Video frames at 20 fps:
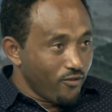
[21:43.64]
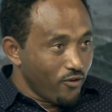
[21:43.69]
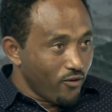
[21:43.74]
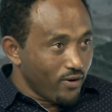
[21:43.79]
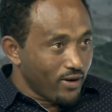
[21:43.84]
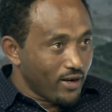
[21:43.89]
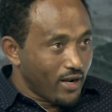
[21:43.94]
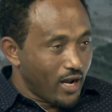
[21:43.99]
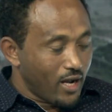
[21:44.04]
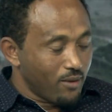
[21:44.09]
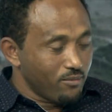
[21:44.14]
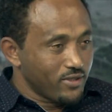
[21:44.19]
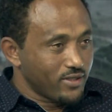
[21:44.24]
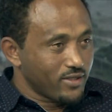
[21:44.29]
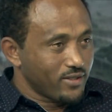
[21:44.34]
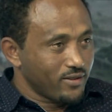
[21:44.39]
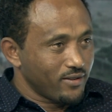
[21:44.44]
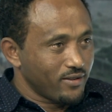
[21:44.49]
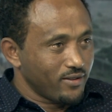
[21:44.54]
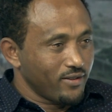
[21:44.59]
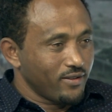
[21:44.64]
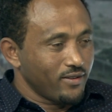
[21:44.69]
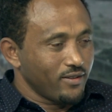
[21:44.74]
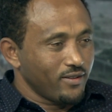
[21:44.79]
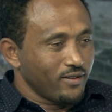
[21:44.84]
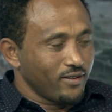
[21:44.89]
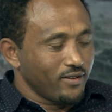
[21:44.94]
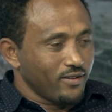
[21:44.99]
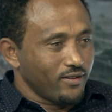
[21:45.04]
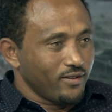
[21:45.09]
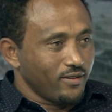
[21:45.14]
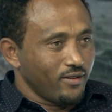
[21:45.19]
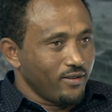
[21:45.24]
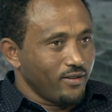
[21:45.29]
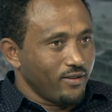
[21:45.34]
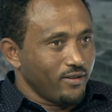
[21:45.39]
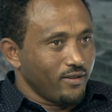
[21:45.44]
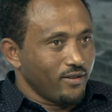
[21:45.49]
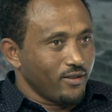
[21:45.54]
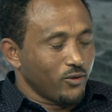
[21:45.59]
comes
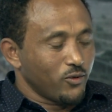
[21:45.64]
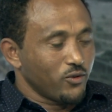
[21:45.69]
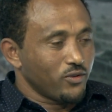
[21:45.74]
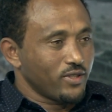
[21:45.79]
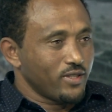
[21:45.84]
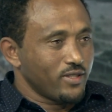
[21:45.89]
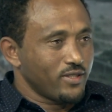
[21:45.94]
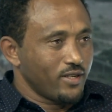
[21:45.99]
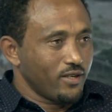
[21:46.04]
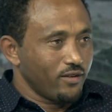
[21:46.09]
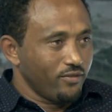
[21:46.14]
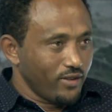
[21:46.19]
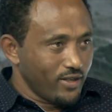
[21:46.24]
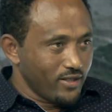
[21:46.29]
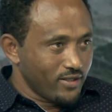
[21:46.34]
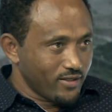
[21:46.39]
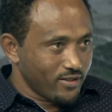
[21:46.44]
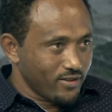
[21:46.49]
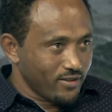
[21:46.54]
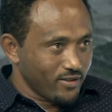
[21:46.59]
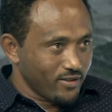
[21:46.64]
to the surface,